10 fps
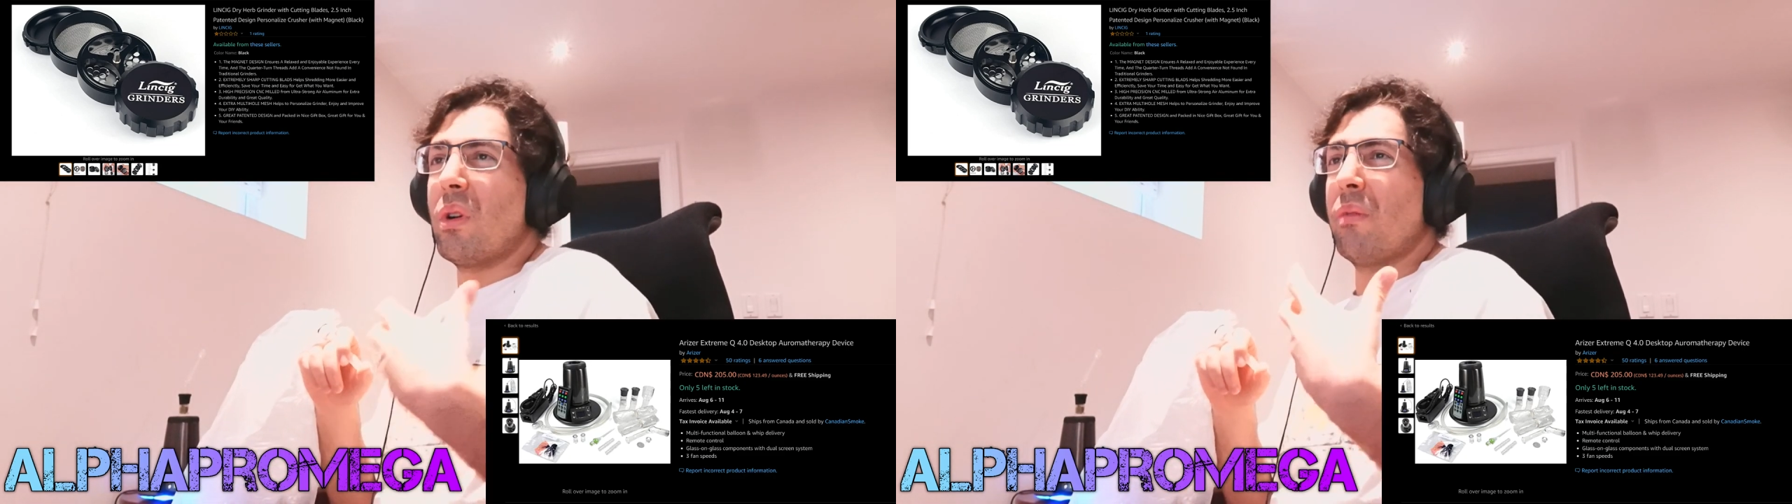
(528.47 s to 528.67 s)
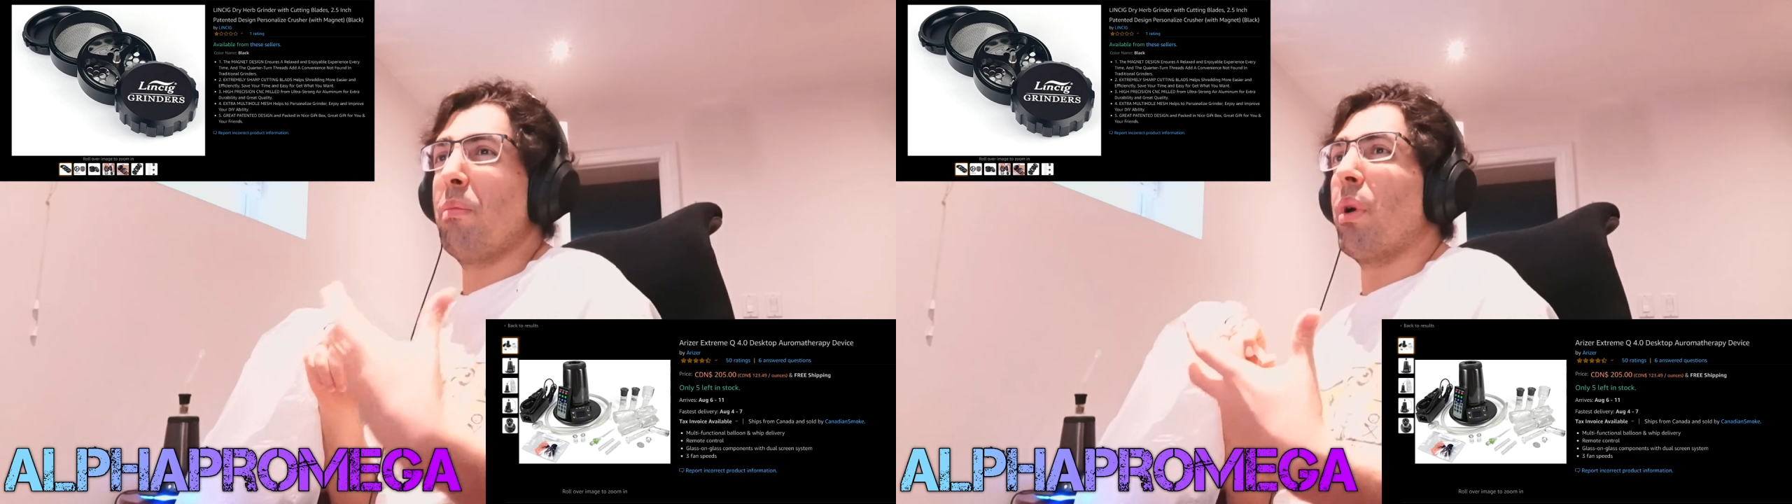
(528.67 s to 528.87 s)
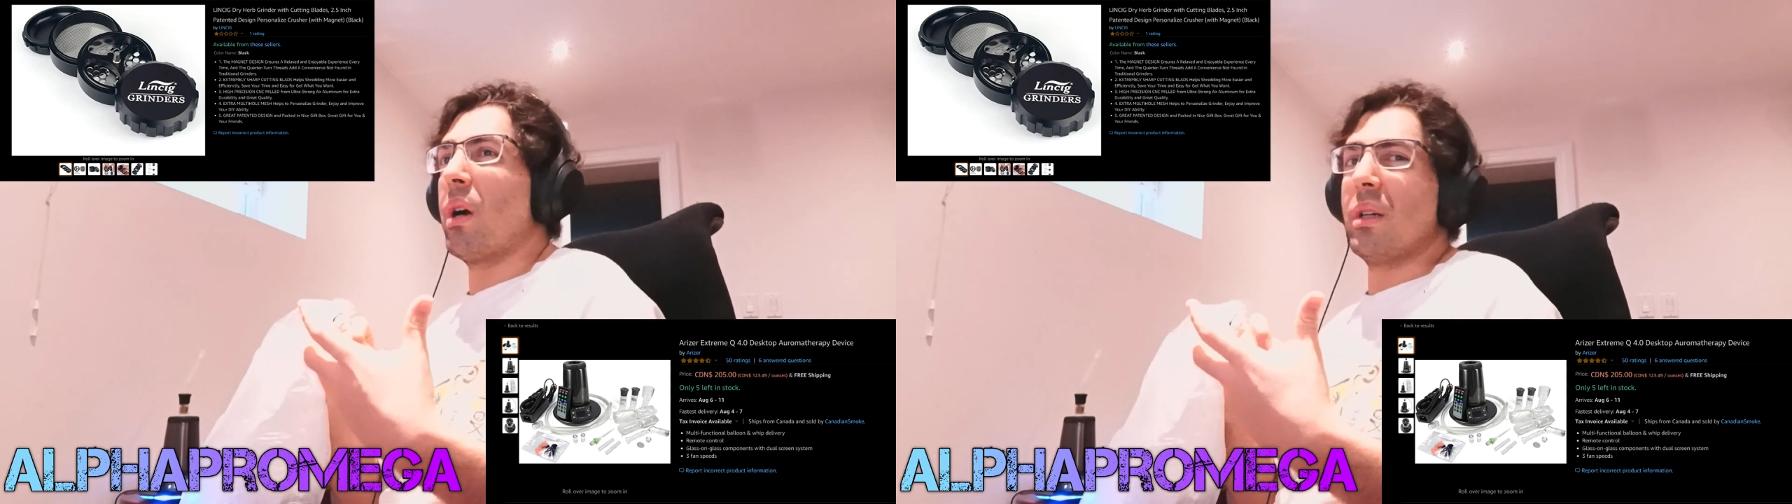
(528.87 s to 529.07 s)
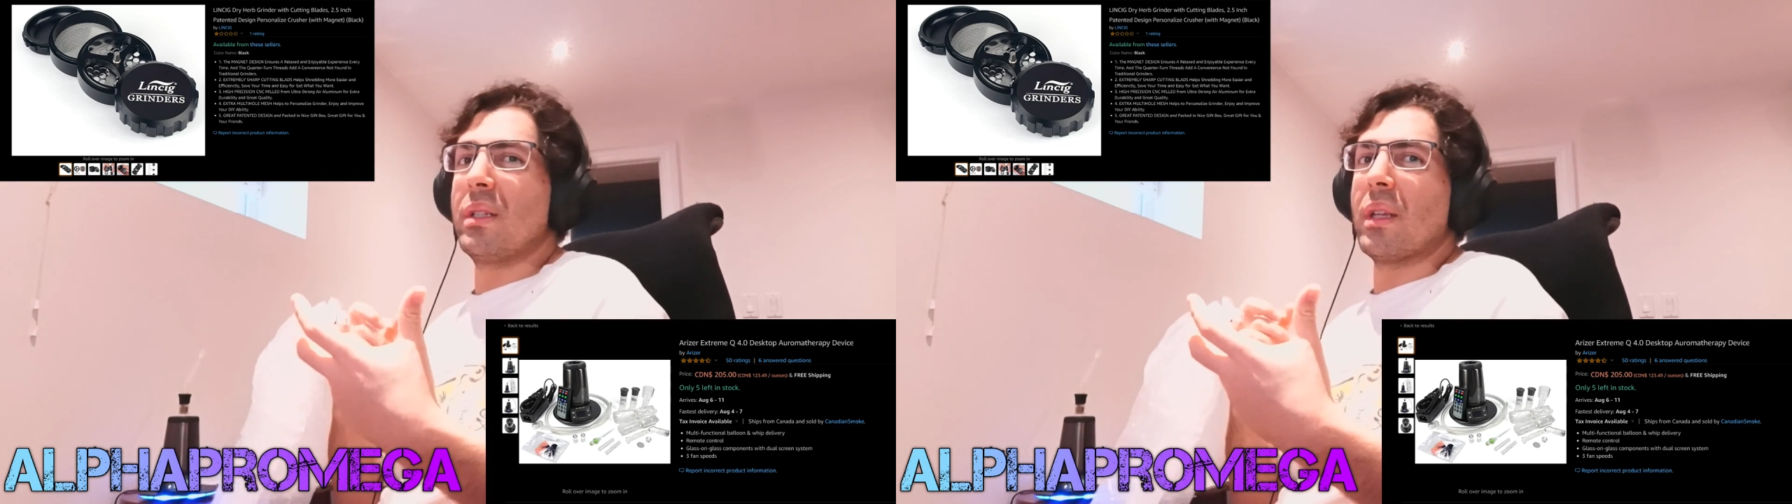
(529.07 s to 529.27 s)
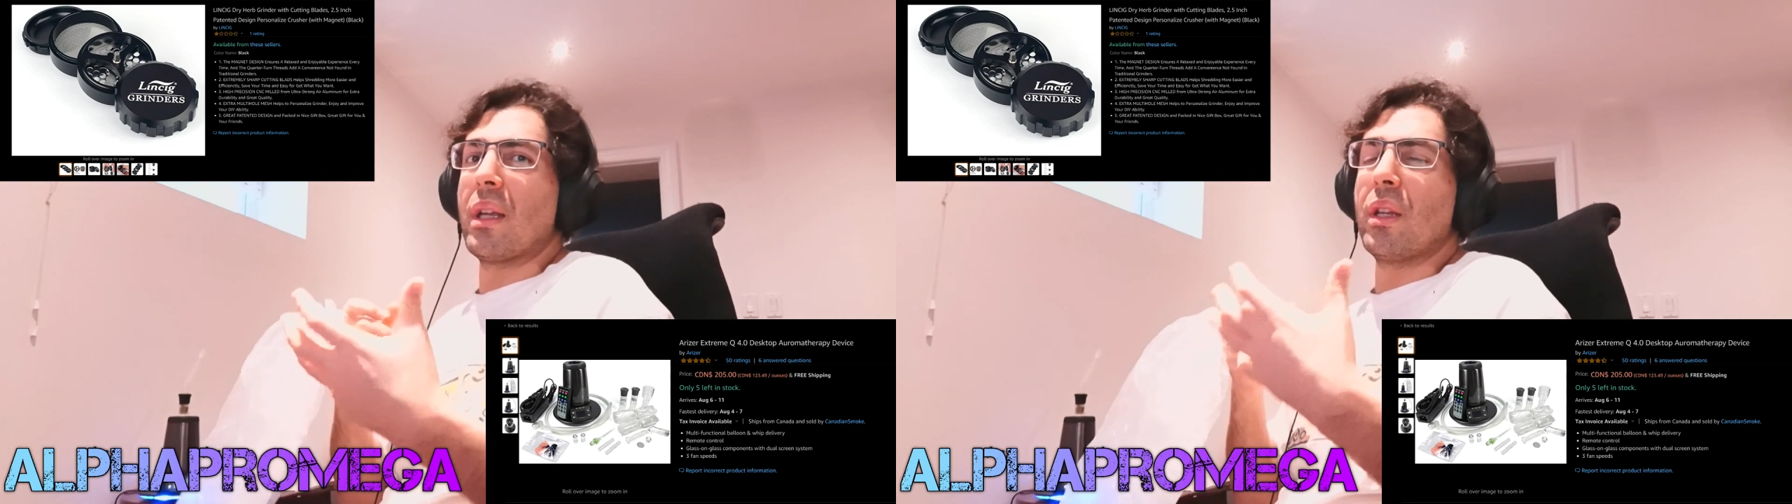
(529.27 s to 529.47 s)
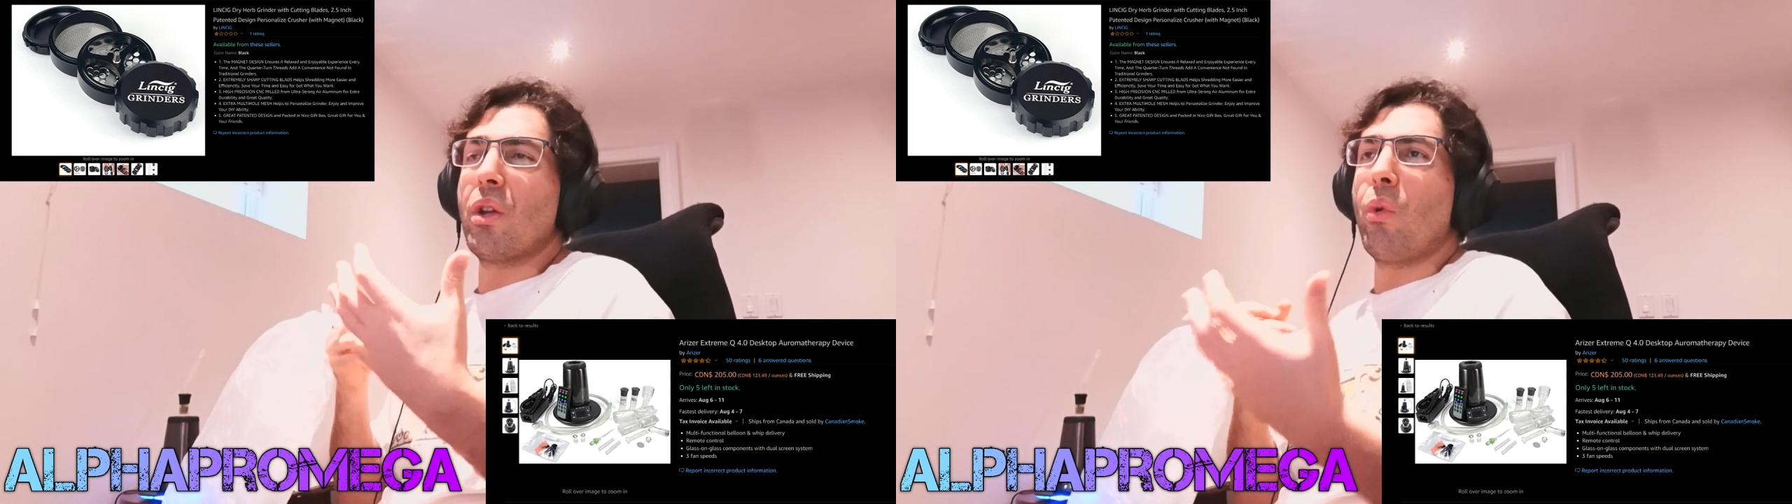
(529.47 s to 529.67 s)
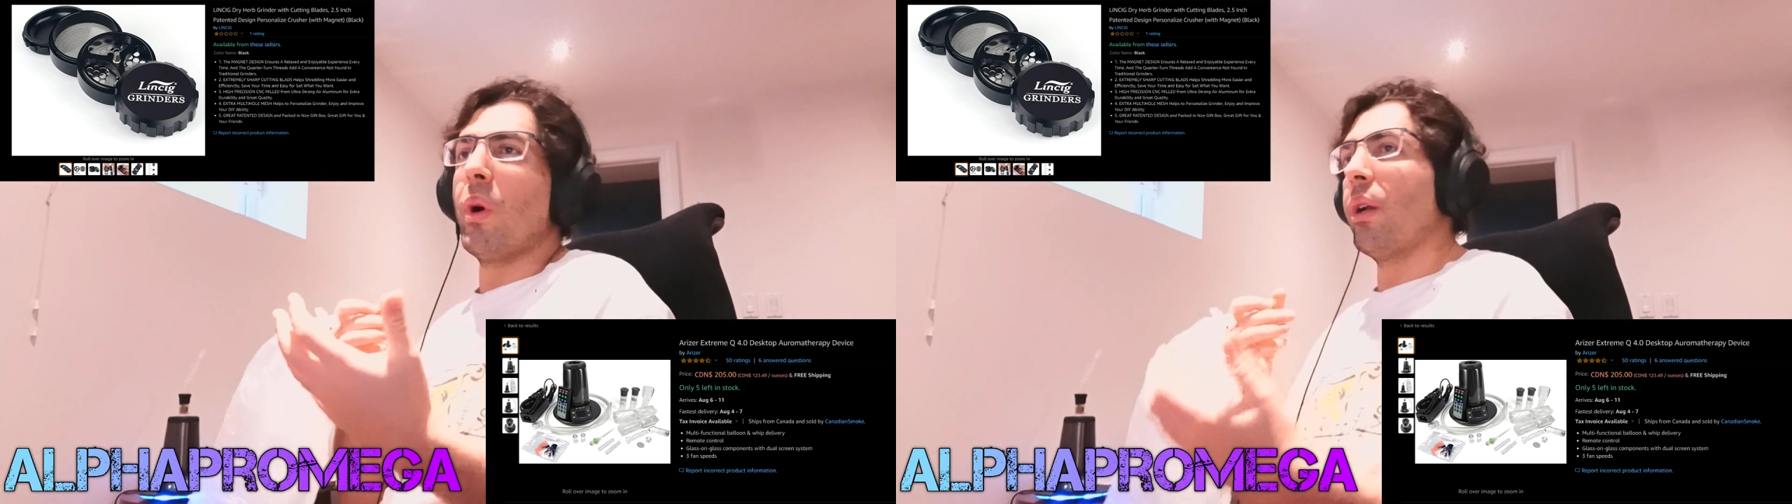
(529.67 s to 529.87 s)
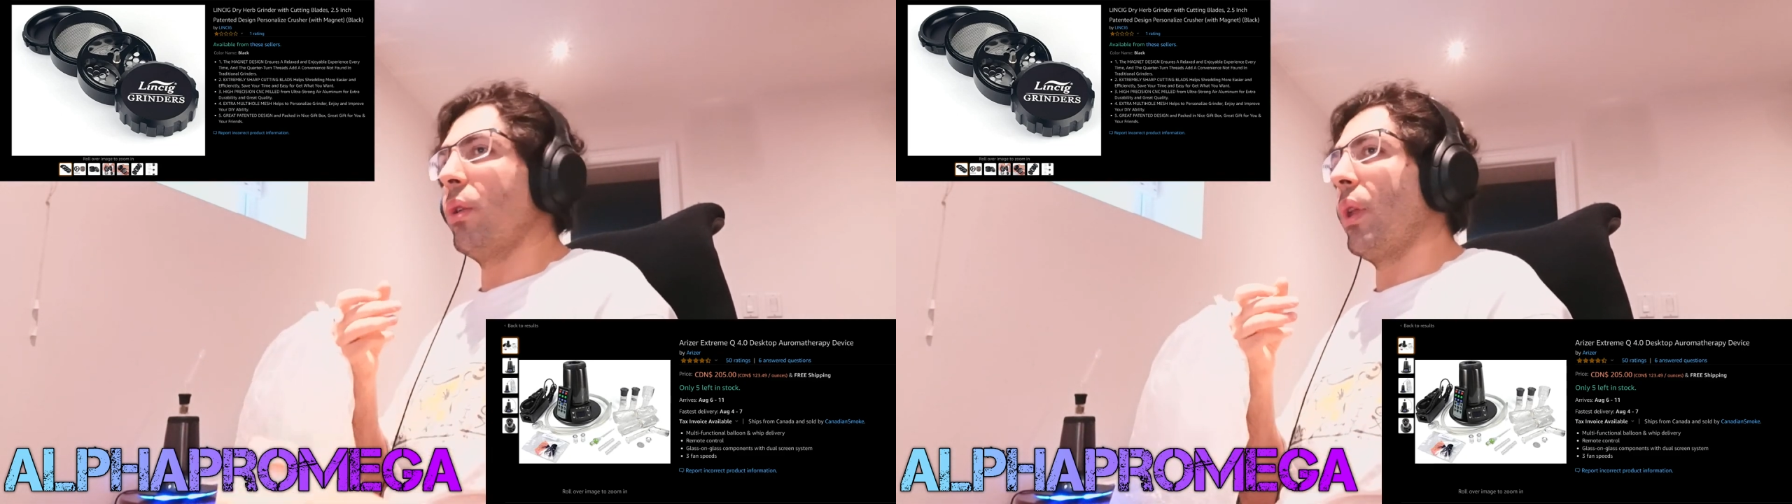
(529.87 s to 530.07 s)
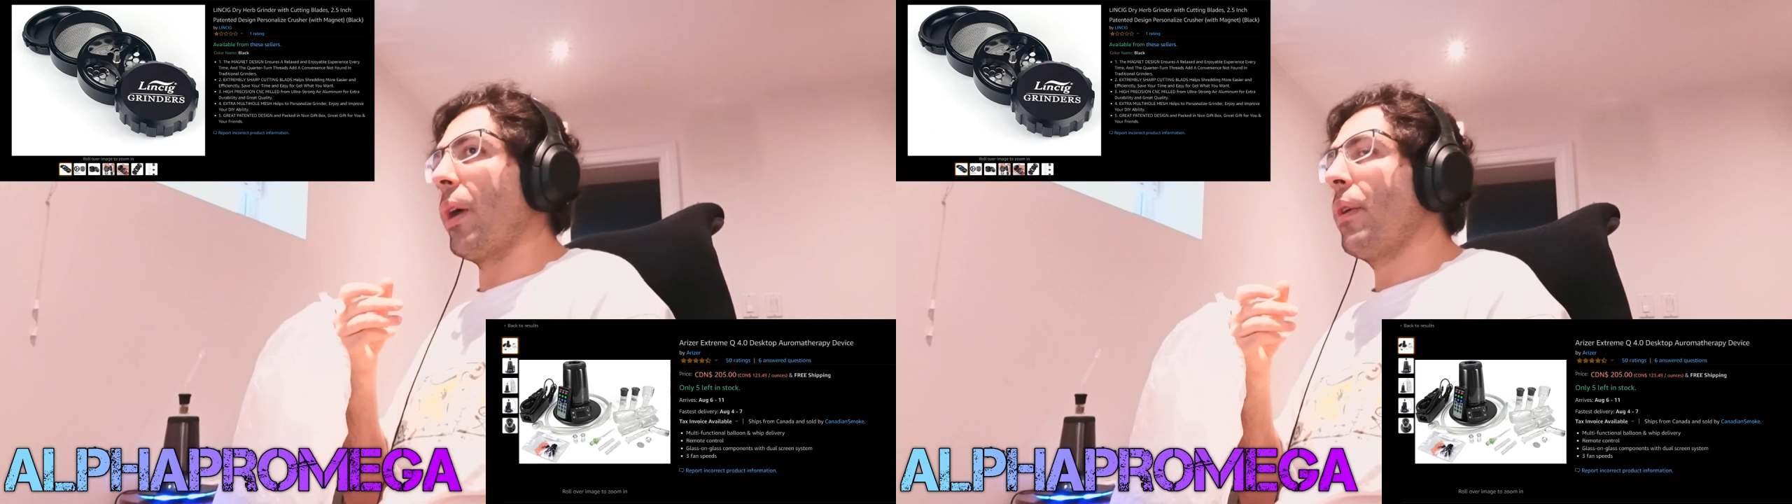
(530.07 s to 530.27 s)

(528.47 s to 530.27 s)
burnt it, and you don't want to do that,